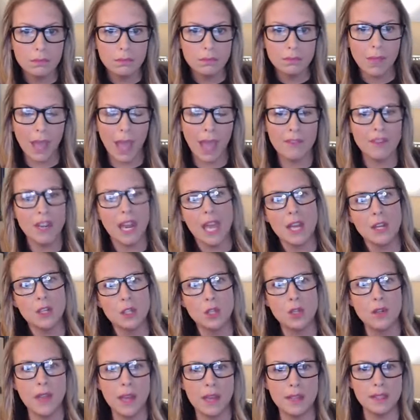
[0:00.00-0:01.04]
i haven't had a
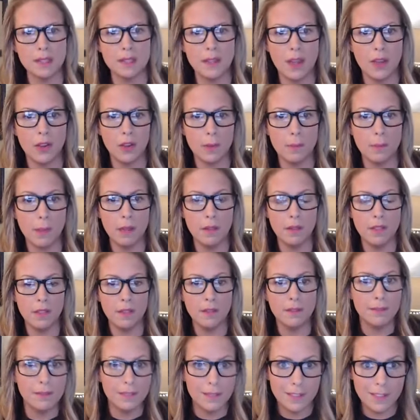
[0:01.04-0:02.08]
$2000 a month
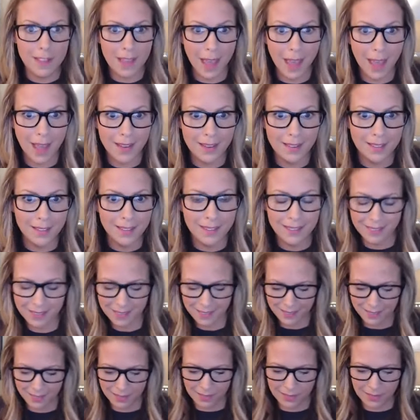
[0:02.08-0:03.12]
yet
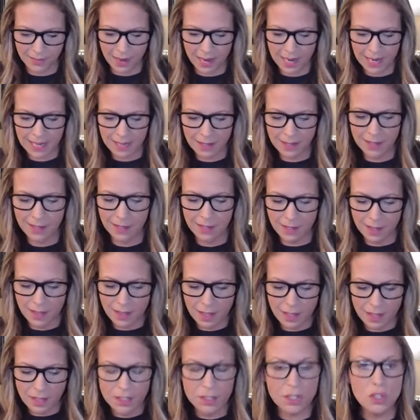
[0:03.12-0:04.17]
right
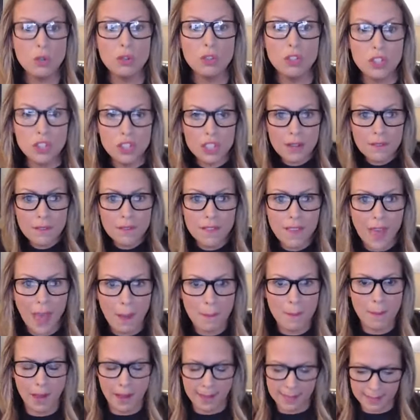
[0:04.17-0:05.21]
so shift that
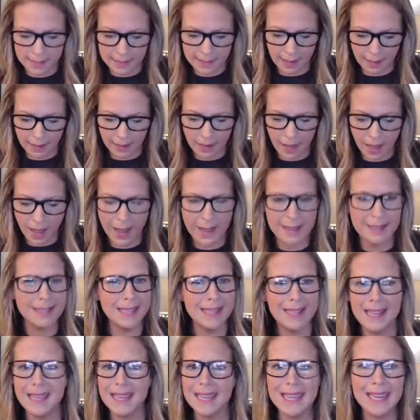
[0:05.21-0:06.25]
mindset guys
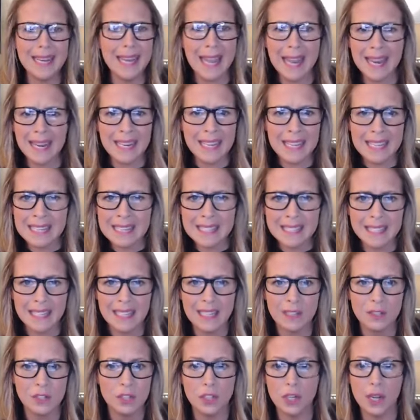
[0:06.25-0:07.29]
it ain't
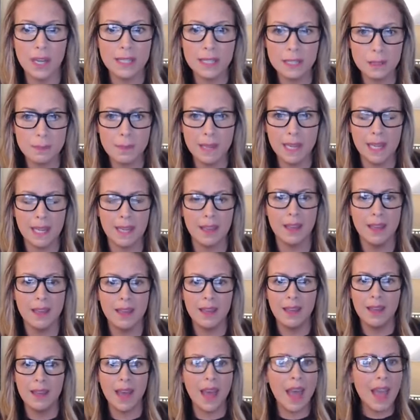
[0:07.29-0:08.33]
easy trust me
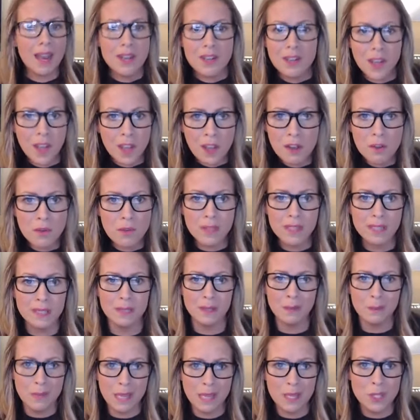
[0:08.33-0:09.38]
i know that
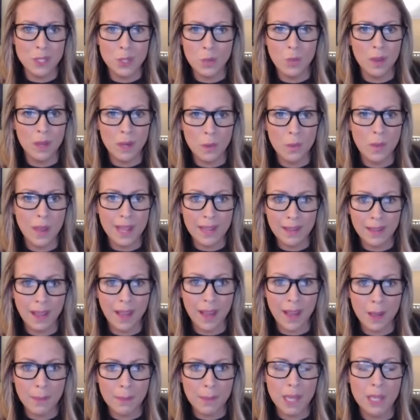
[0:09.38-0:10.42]
some days you want to wake
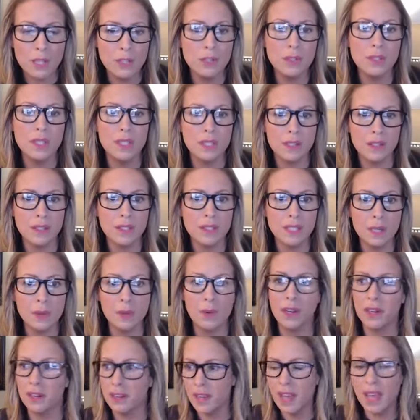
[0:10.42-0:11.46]
up and you seriously
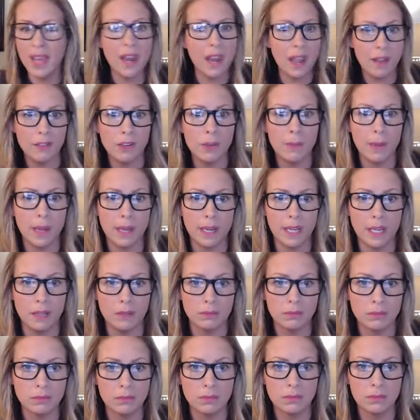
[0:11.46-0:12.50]
want to cut everybody
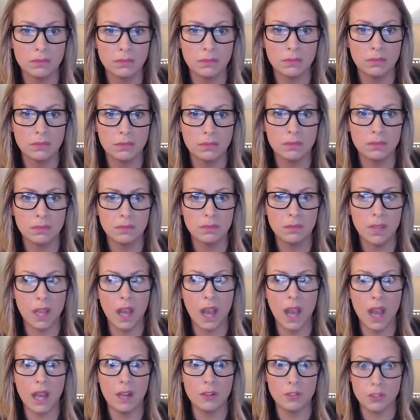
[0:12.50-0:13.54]

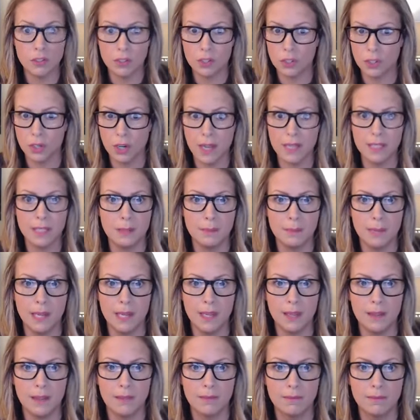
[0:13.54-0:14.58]
I, trust me